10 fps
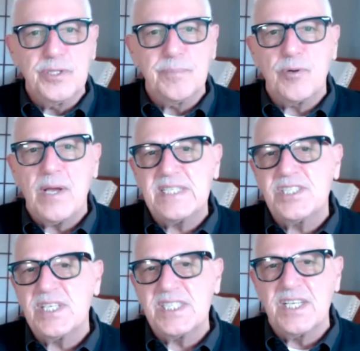
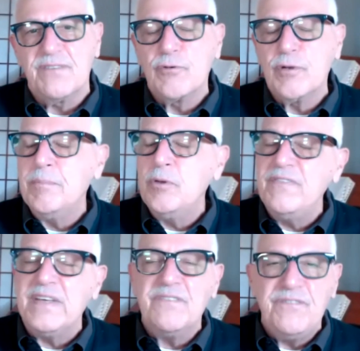process of
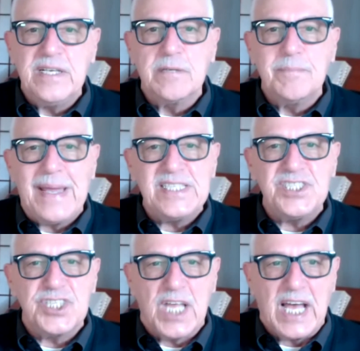removing fear-based
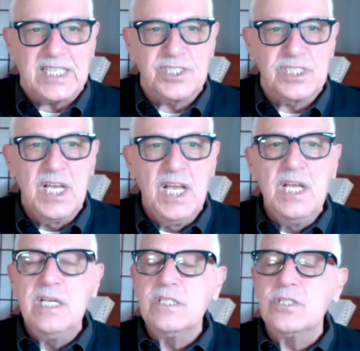thoughts
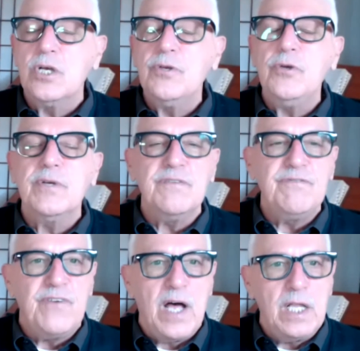so you can
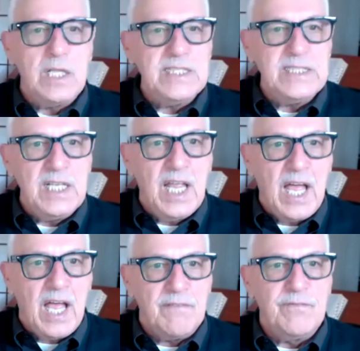fall in
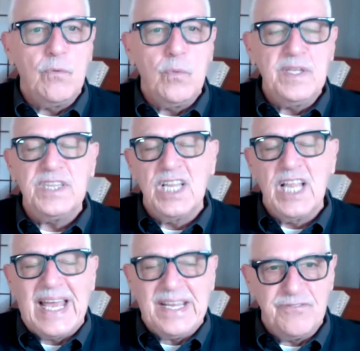love with
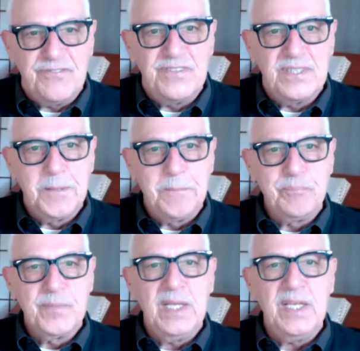life.
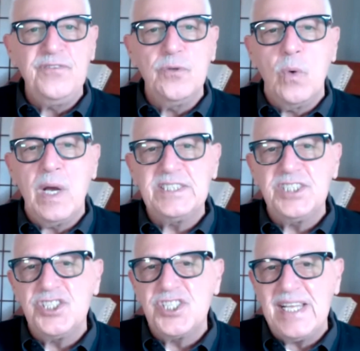If you want to
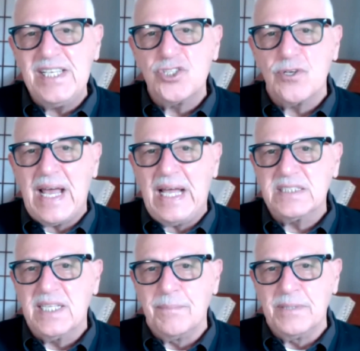change your
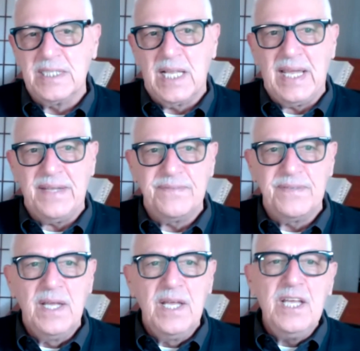outcome in life,
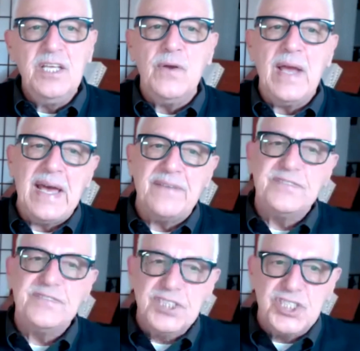you have
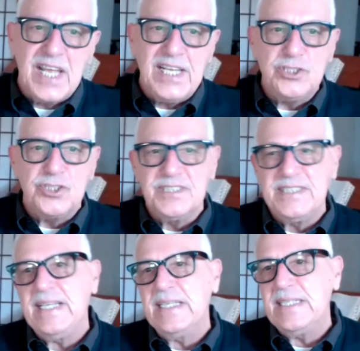to change your
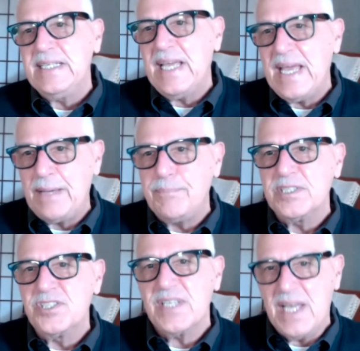daily
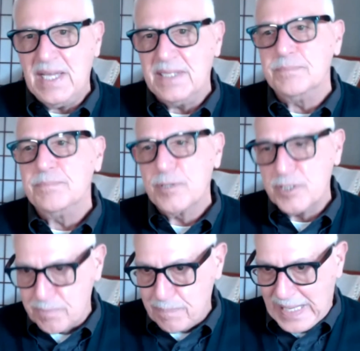habits and
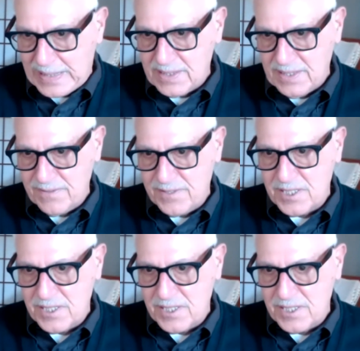perspectives.